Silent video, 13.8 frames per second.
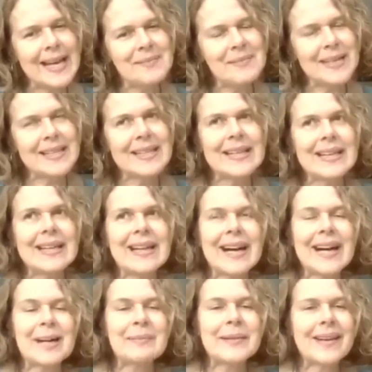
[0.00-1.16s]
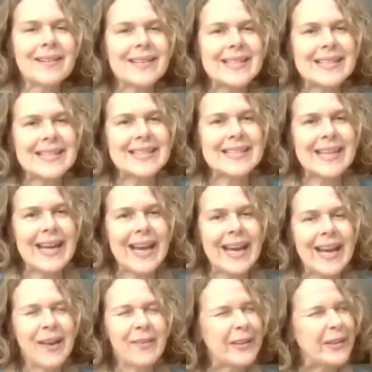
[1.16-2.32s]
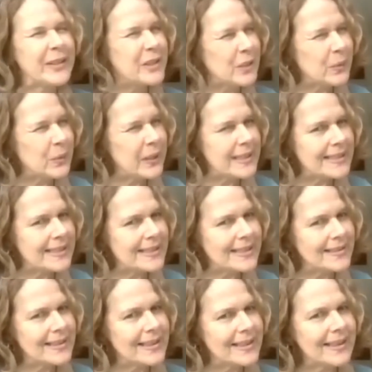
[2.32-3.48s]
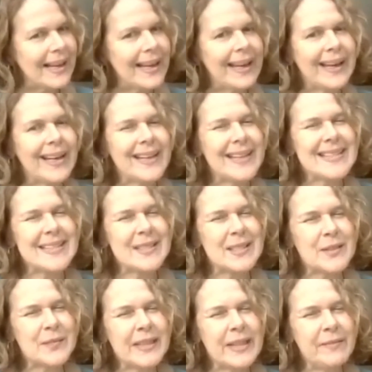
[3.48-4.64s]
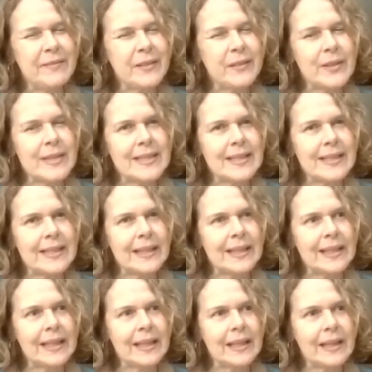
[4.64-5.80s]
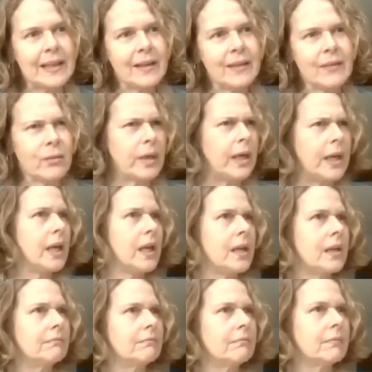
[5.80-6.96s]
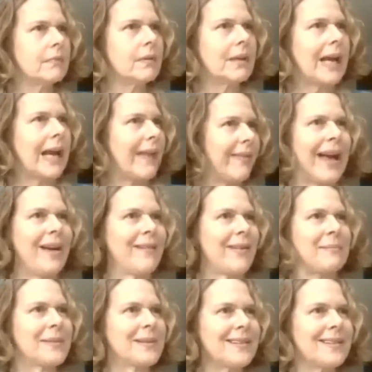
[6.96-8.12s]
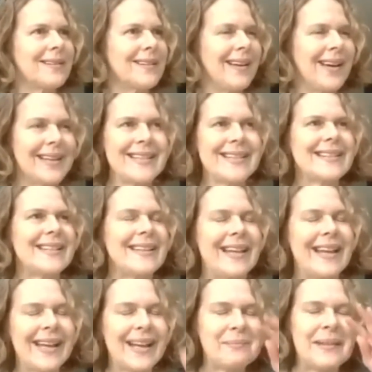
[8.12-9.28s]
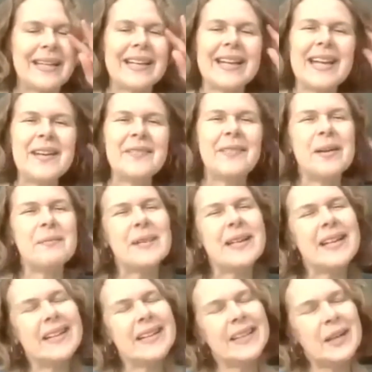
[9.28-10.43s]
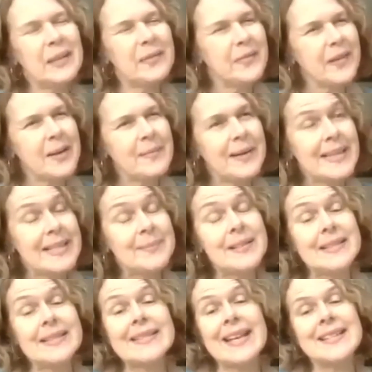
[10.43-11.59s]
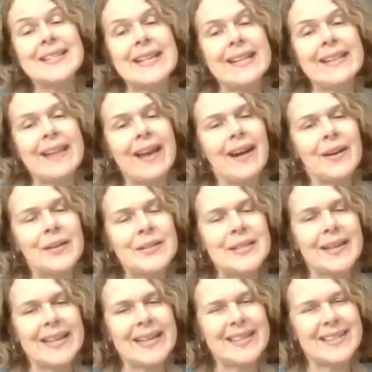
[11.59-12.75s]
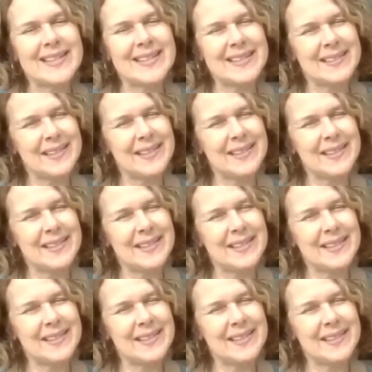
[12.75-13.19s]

I mean, I'll be honest and say I love a good twist. I like to sort of leave the reader thinking, really? I didn't see that coming. If I'm, I suppose essentially they are whodunits.